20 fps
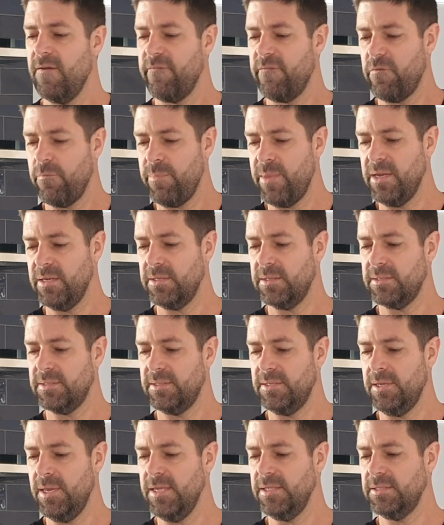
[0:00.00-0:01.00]
fermentous
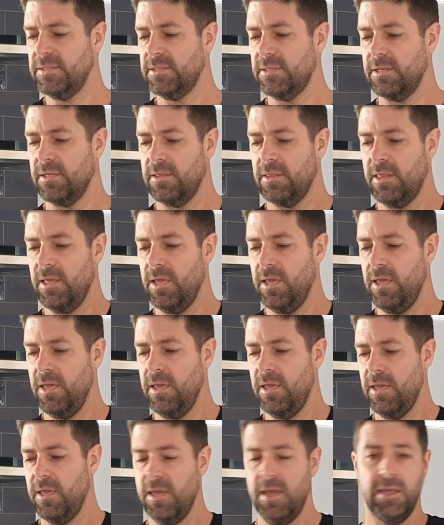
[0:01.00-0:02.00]
yeast,
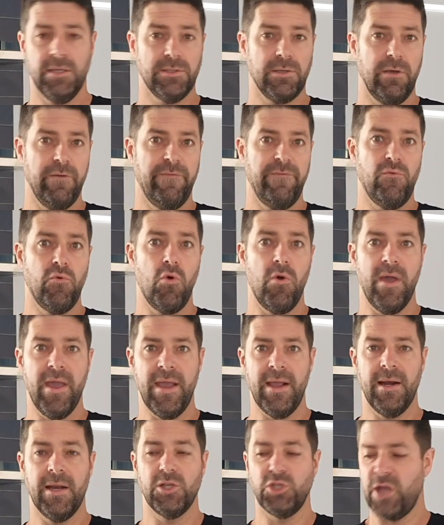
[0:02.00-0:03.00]
the SO4
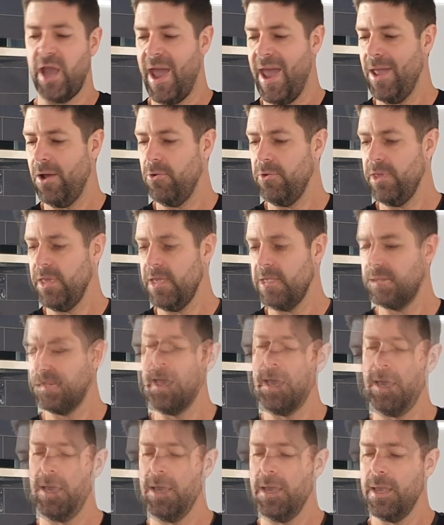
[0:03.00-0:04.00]
English ale yeast,
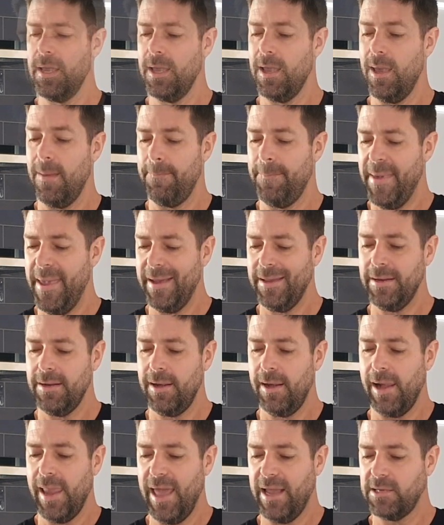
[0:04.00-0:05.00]
which packet
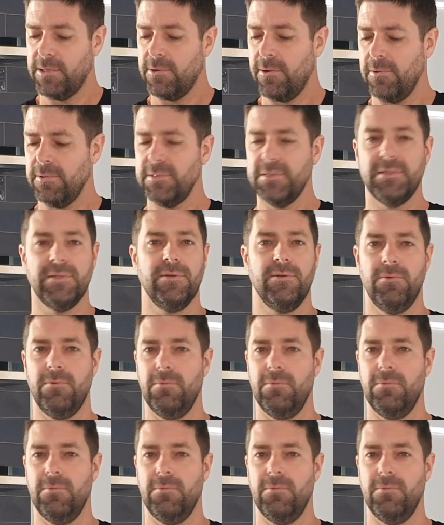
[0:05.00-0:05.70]
of lactose,